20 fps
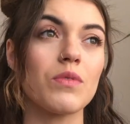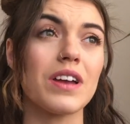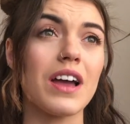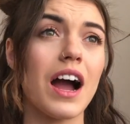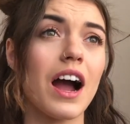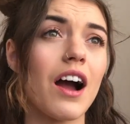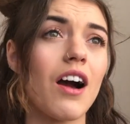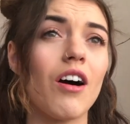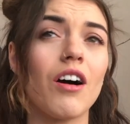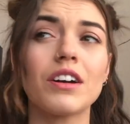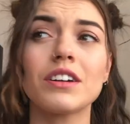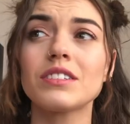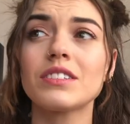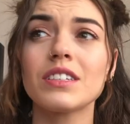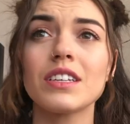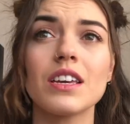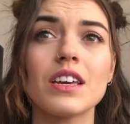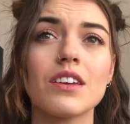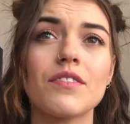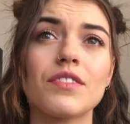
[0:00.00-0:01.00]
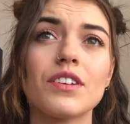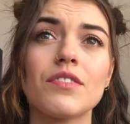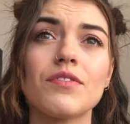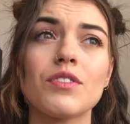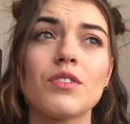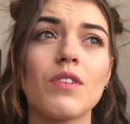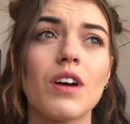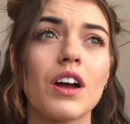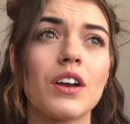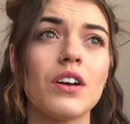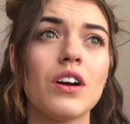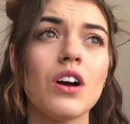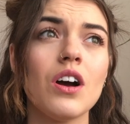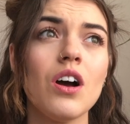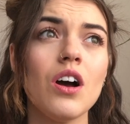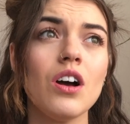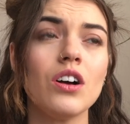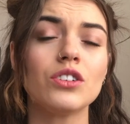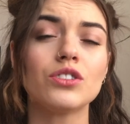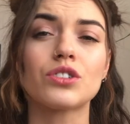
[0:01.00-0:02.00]
Honestly, even if you had
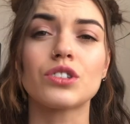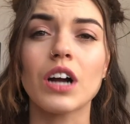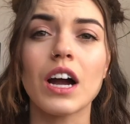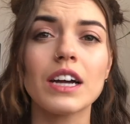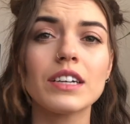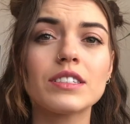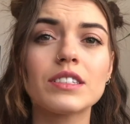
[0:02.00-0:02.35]
dry